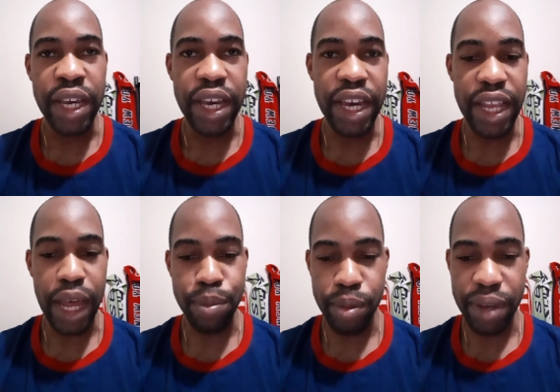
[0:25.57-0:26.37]
and a lot
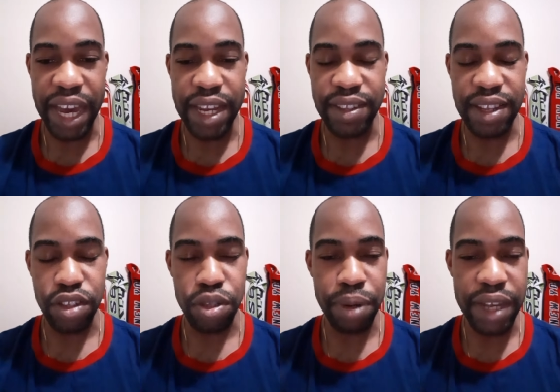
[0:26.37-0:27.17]
of people had this as a
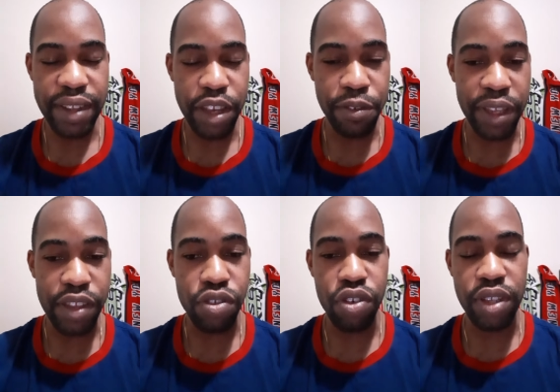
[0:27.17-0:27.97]
surprise that
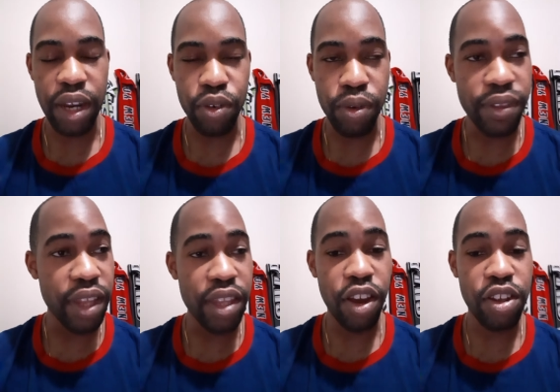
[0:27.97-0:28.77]
Juventus was going to tie the group.
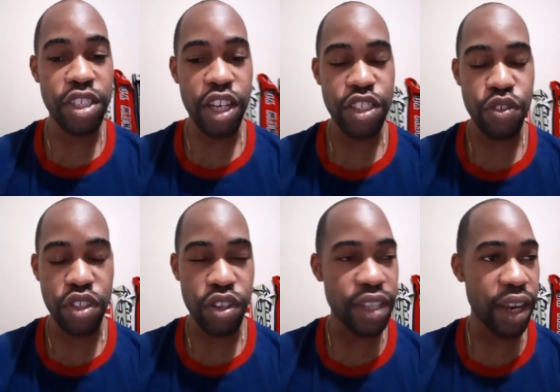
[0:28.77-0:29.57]
They thought Chelsea was
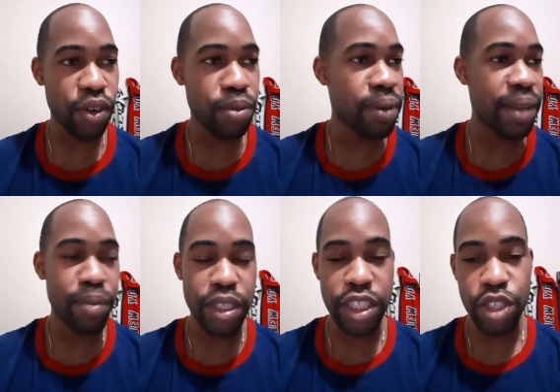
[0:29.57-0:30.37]
going to tie the group, man,
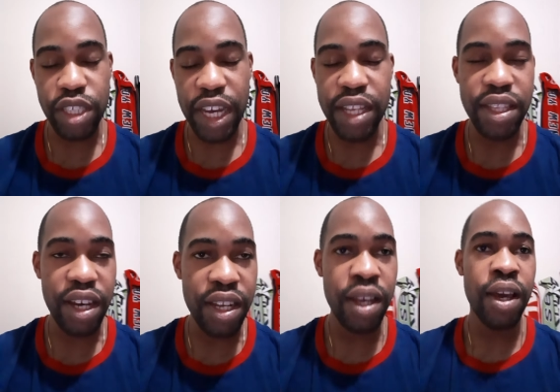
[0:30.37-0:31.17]
but Chelsea got
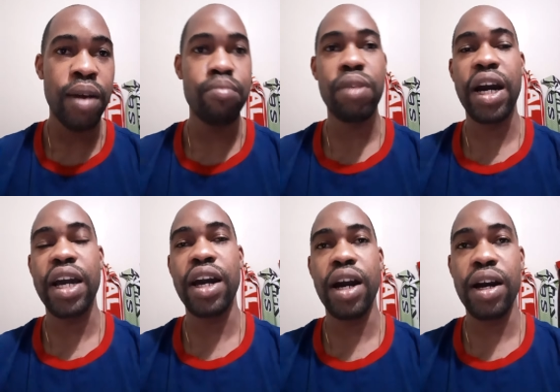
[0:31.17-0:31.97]
done
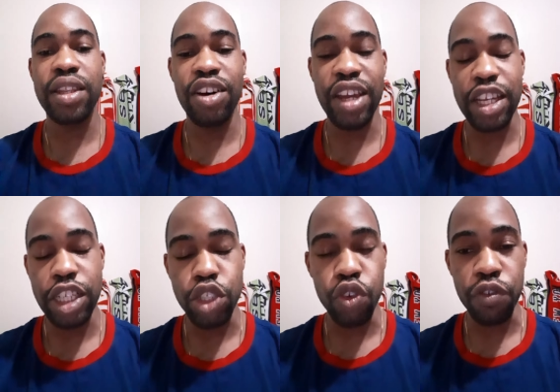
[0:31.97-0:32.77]
by, uh, no, they,
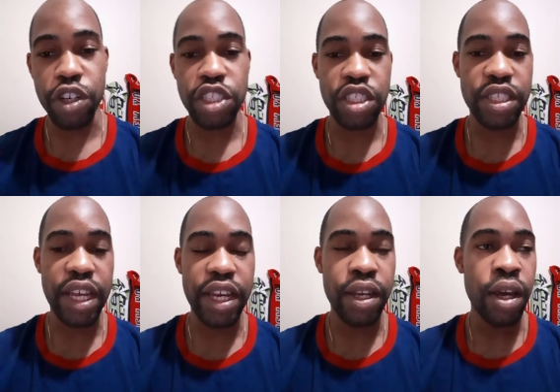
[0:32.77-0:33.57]
they drew versus
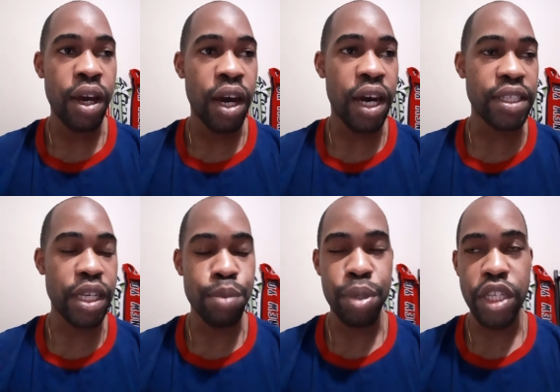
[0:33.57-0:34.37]
Zenit. Uh,
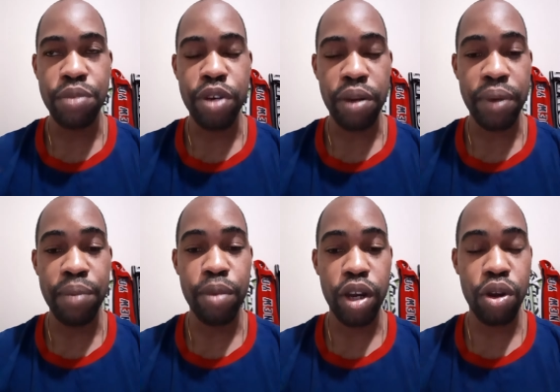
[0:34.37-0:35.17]
St. Petersburg,
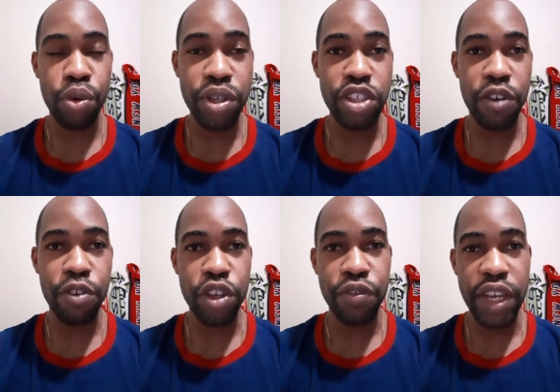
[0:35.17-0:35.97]
man. But good result
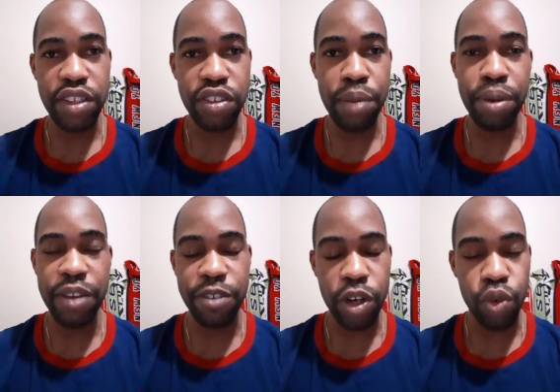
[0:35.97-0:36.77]
for Juventus. They
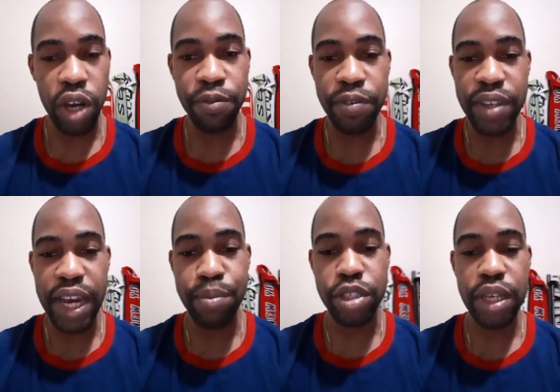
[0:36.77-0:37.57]
played very well.
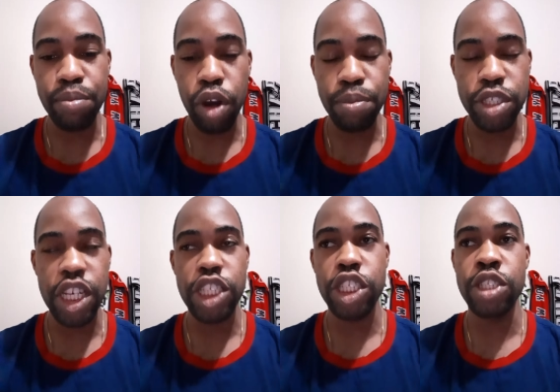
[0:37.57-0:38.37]
59% ball
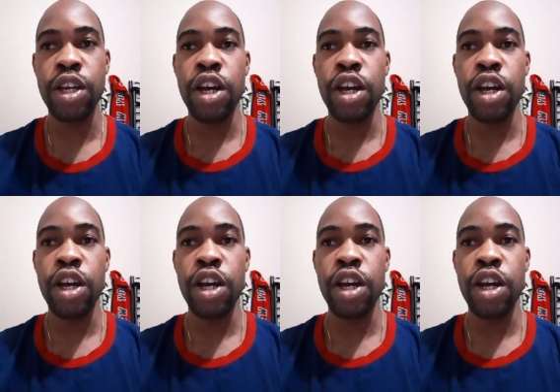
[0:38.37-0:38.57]
possession.